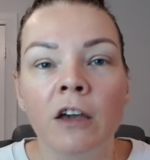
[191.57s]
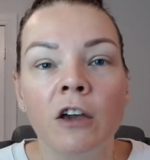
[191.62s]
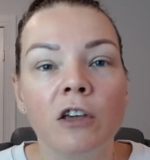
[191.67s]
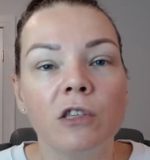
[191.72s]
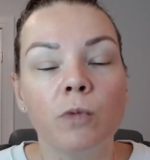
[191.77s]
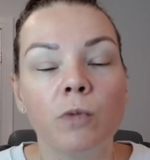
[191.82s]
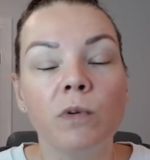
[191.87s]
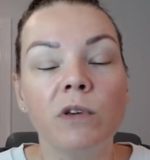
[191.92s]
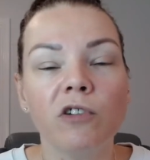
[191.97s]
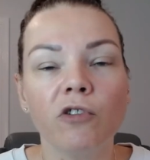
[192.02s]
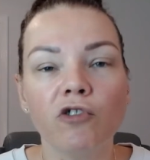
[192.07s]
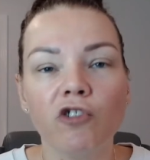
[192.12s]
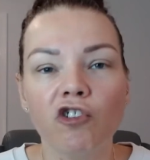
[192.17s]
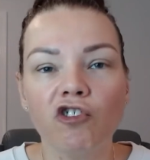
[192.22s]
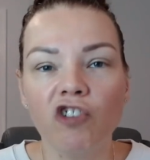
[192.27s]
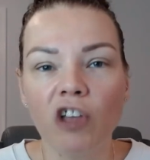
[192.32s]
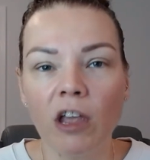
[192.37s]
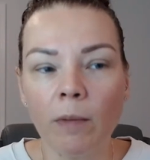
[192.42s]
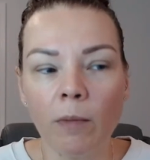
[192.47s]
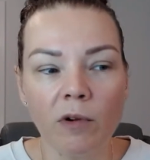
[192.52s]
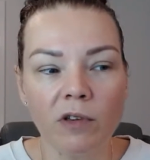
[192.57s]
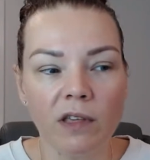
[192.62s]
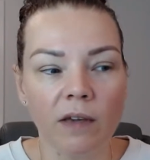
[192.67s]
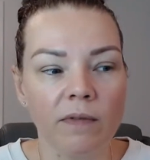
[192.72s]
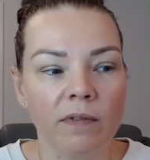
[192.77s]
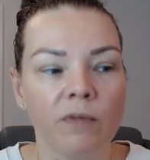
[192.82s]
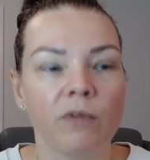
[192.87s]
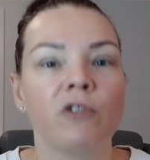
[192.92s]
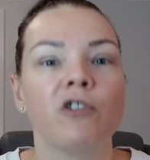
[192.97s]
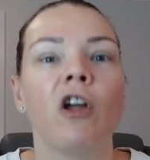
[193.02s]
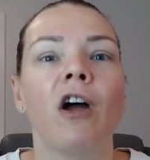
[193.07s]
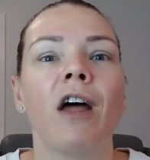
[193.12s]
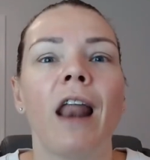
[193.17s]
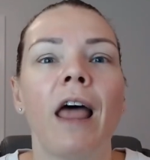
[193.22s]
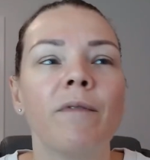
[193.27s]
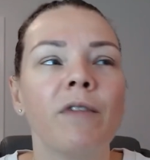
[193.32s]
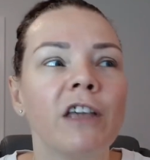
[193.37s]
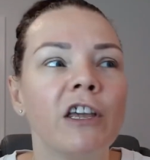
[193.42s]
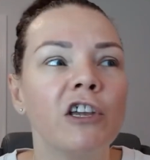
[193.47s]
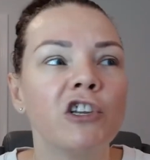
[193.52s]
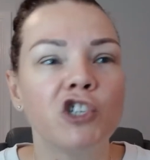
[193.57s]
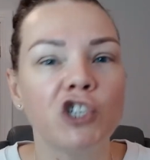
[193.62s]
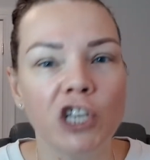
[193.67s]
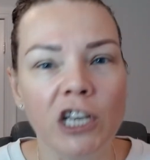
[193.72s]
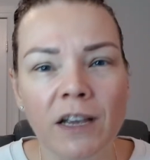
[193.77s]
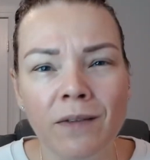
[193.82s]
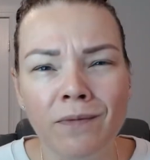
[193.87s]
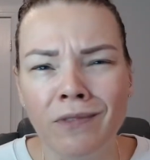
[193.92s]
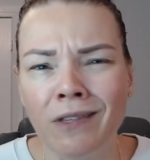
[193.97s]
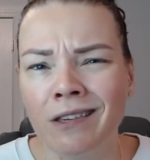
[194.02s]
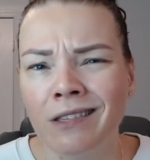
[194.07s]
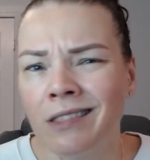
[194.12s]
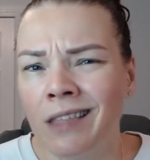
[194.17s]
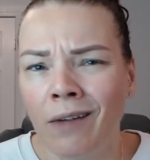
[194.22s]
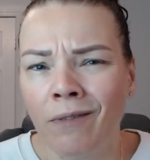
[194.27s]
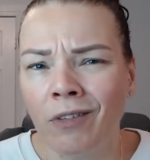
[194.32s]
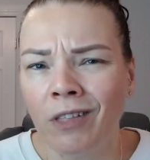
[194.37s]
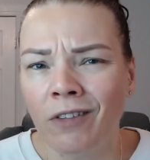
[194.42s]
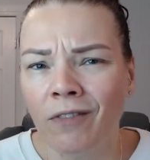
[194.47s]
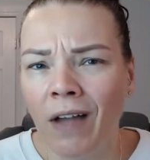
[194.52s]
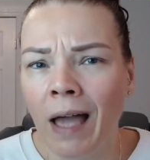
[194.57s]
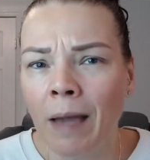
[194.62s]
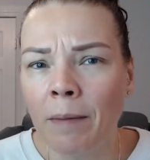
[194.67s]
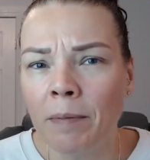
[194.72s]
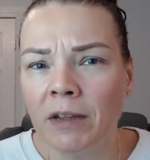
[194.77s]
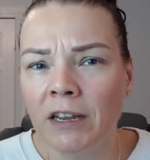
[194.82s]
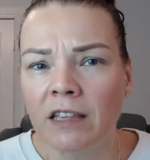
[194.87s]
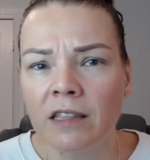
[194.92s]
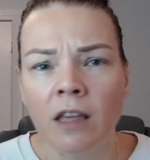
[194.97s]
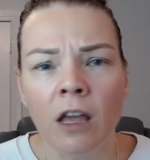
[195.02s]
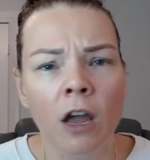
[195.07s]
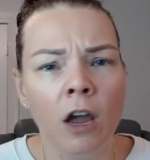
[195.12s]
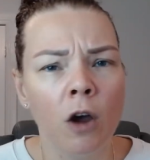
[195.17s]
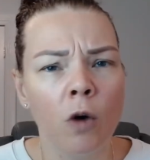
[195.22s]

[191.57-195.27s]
So we start to shame ourselves for not having achieved this level of happiness